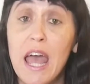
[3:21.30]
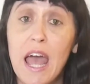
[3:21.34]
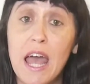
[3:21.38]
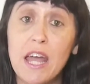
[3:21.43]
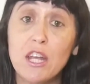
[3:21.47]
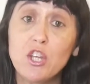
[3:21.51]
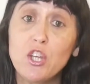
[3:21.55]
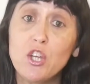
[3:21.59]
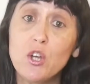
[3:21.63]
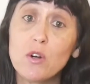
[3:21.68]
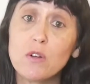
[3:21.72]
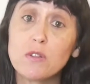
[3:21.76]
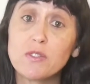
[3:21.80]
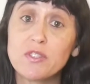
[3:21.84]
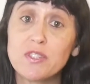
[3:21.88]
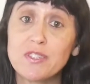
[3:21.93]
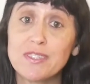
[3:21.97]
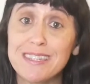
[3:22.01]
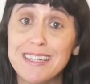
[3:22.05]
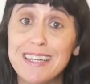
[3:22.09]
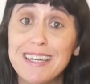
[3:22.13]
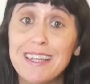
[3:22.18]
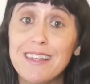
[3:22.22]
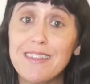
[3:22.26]
And you'll
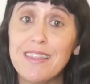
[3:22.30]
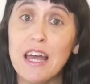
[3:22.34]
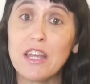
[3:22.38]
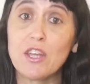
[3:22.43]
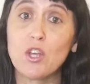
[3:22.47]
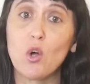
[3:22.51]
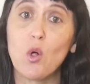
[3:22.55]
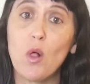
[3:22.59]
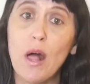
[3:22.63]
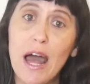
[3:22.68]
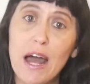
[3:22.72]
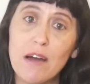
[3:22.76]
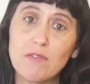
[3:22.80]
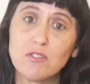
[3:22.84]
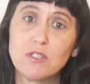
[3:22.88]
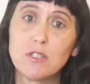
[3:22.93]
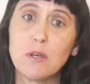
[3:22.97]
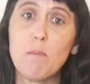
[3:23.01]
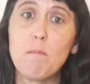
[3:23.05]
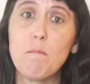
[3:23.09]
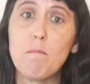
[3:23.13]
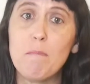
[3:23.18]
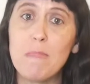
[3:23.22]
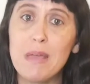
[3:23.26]
see that you'll have
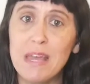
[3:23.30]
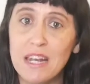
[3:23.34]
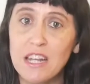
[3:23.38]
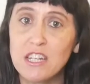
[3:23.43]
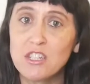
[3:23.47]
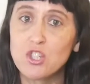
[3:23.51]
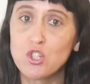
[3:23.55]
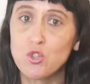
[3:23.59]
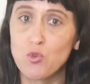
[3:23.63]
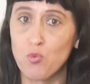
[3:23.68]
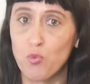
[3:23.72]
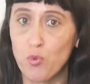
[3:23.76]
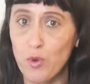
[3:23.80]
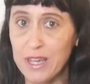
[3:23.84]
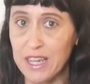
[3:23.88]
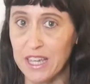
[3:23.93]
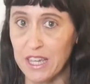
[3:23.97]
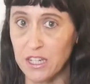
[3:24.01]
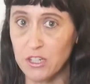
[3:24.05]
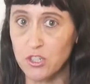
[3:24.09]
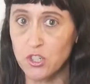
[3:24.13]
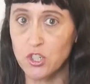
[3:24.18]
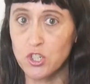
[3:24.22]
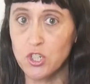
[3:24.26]
diminished
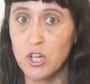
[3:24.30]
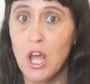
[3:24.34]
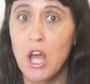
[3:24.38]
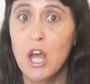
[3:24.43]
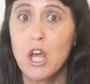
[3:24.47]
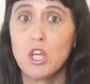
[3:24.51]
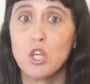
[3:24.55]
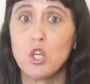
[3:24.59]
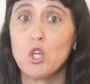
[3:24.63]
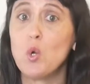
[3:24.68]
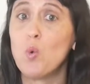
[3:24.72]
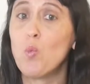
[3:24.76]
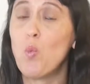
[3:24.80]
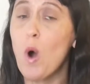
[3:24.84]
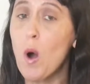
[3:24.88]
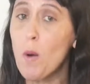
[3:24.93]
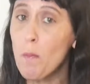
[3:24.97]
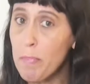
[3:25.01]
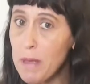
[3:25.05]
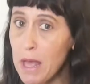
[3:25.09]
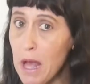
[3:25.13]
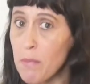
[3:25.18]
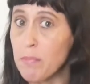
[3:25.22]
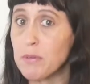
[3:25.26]
reach. You
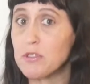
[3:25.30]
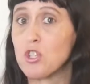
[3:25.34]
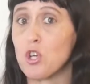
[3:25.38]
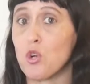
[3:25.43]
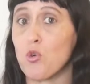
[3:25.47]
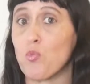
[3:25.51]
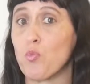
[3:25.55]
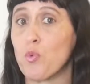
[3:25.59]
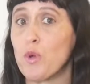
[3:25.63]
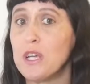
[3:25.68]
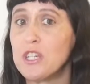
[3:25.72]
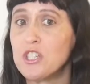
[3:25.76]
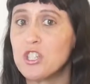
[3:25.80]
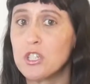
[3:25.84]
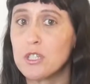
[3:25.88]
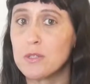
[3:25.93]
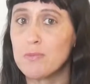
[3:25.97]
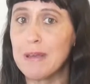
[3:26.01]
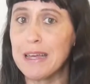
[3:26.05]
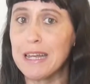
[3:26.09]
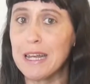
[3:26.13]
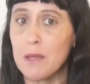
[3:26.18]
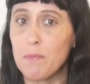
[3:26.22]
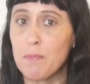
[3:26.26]
won't be able to reach as
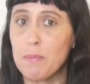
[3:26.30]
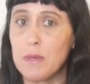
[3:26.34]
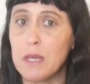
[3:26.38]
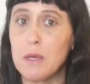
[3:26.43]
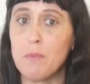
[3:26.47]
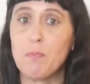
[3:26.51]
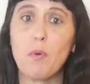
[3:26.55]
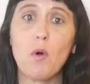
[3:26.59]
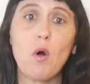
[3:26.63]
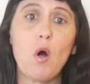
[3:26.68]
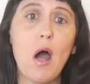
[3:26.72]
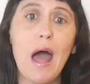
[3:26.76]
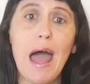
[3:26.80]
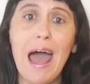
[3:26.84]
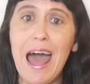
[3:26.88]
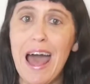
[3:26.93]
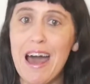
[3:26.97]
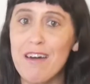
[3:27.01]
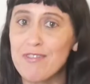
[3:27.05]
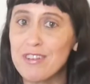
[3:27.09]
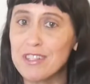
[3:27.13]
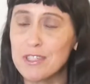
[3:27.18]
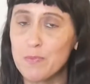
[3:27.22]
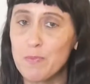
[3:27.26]
many people,
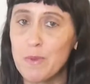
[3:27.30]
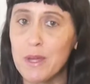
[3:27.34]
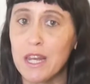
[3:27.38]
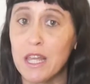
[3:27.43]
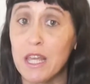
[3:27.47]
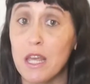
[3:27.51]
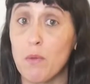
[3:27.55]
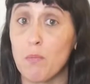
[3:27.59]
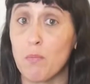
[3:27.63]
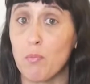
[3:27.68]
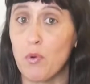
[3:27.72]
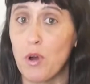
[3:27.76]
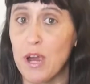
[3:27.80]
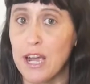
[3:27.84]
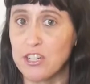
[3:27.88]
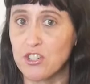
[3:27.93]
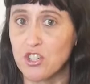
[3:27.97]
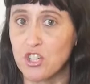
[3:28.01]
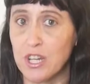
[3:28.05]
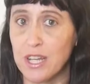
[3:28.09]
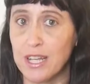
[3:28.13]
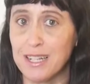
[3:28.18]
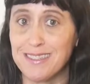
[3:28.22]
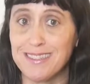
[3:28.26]
have as many
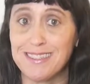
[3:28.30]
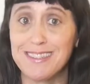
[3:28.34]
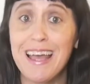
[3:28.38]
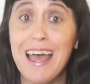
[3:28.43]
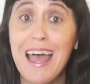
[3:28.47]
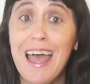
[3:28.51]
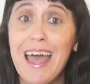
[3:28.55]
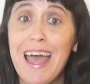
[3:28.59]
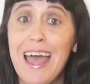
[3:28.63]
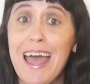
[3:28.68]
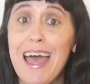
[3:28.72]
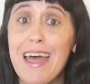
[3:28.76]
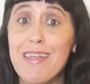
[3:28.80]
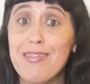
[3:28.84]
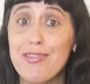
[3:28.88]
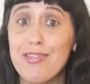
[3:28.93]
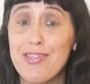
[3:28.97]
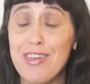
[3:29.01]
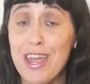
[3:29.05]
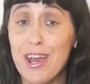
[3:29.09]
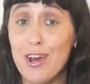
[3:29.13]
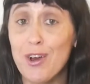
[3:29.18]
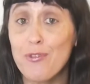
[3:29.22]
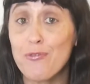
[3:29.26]
impressions, and
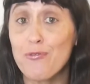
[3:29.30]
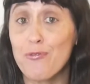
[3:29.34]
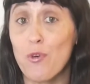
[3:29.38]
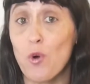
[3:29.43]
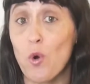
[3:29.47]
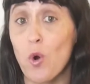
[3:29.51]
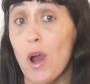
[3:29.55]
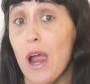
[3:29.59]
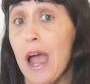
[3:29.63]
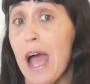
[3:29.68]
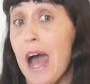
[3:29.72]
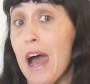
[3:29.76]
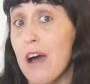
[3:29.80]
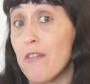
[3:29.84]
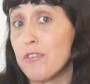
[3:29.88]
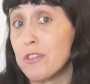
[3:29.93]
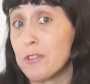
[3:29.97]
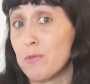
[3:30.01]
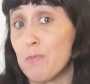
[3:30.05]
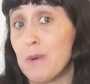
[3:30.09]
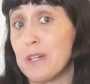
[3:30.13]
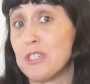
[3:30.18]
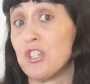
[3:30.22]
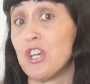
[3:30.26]
therefore have
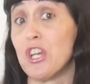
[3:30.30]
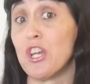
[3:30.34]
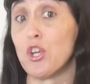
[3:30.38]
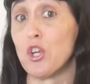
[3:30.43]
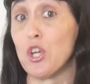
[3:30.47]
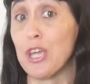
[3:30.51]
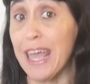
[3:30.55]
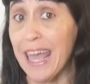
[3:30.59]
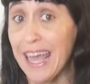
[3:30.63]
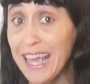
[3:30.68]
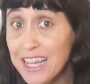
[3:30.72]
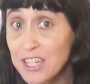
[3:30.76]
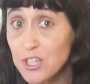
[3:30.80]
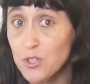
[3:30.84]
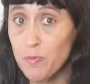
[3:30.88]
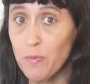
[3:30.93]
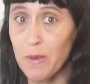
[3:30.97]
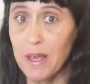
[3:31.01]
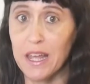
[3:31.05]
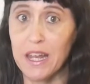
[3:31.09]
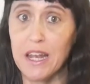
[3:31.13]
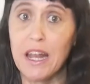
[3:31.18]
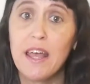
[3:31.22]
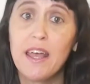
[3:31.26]
as much
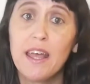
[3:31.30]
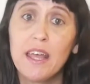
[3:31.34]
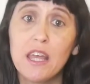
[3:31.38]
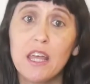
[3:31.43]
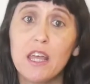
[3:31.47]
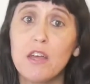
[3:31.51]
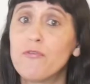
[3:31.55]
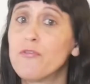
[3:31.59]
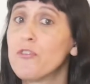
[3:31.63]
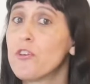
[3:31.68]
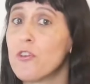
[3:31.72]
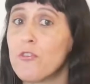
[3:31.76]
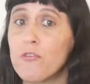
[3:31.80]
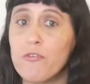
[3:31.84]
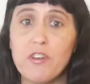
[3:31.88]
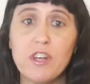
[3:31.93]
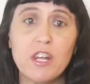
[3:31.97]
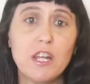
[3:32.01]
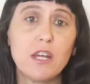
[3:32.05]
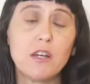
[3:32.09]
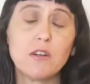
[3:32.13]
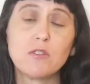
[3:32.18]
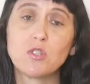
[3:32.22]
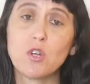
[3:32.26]
engagement if your
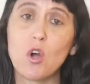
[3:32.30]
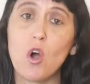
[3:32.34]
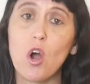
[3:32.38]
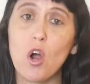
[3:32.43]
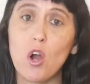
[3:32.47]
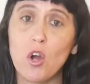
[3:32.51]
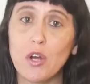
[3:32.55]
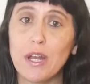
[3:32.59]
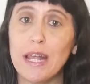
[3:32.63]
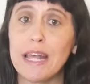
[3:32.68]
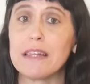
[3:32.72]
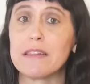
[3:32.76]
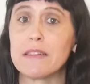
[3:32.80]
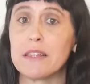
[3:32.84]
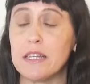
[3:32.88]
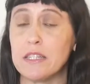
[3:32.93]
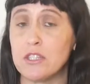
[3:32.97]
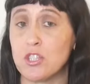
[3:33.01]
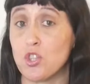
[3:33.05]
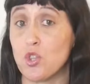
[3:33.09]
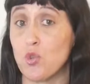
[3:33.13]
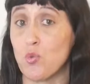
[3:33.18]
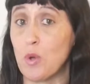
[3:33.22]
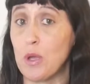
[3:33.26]
videos aren't at
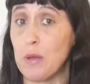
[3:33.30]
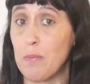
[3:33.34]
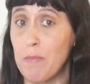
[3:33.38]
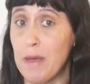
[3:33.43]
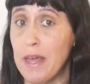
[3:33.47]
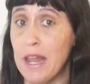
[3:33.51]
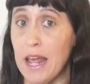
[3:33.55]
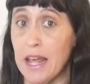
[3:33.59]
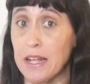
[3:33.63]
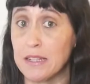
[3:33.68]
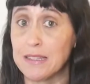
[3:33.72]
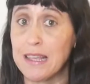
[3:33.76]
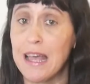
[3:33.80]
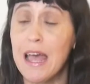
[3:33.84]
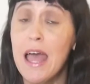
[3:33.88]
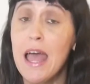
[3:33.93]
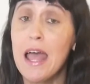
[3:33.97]
least 3 minutes.